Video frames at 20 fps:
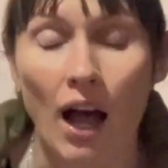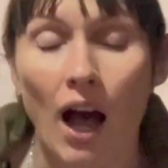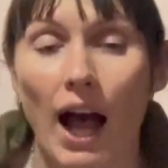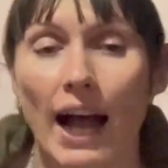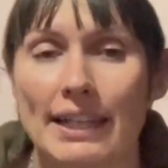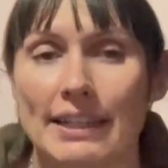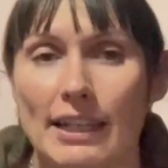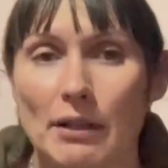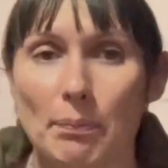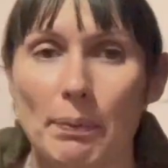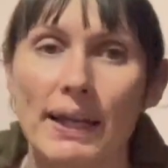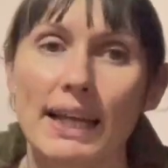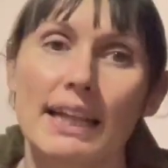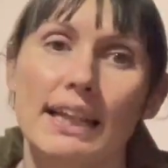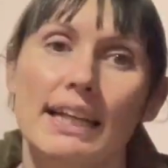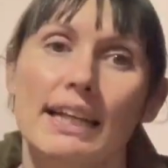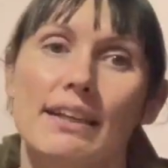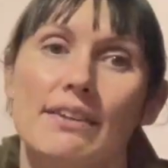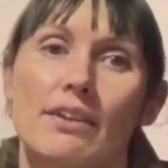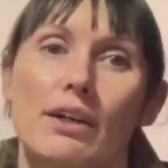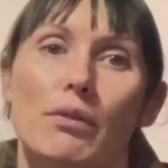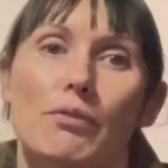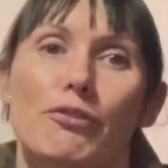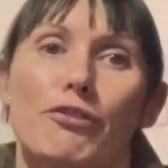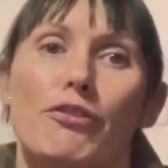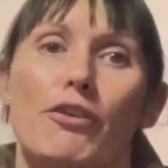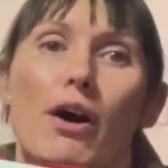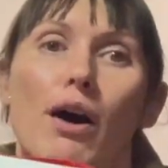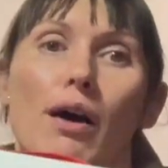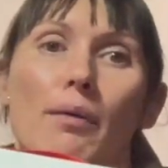I did pick these up
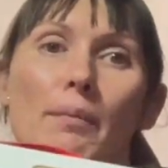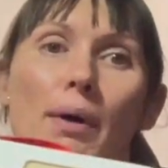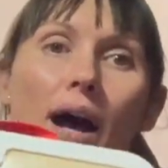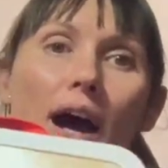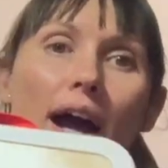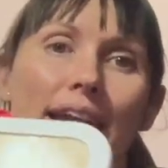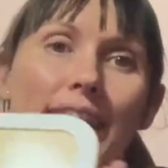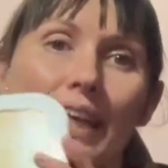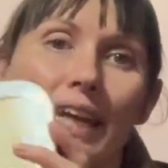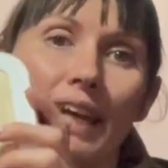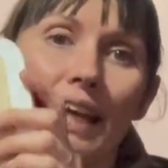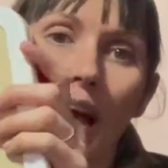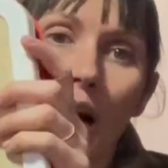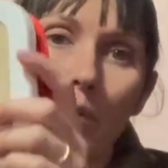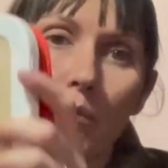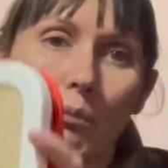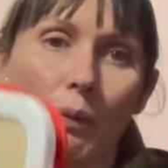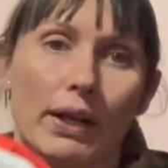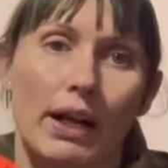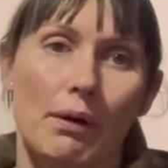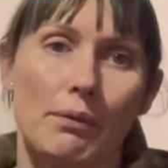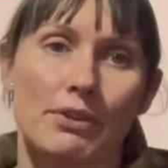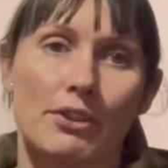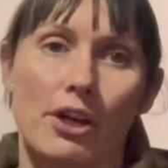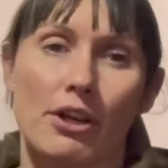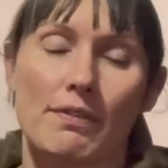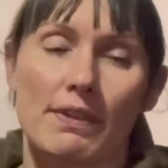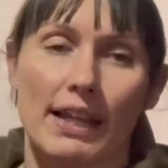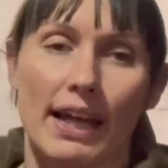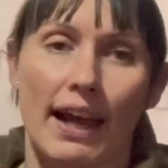from IKEA when I was
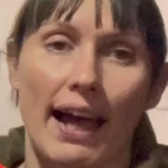over there.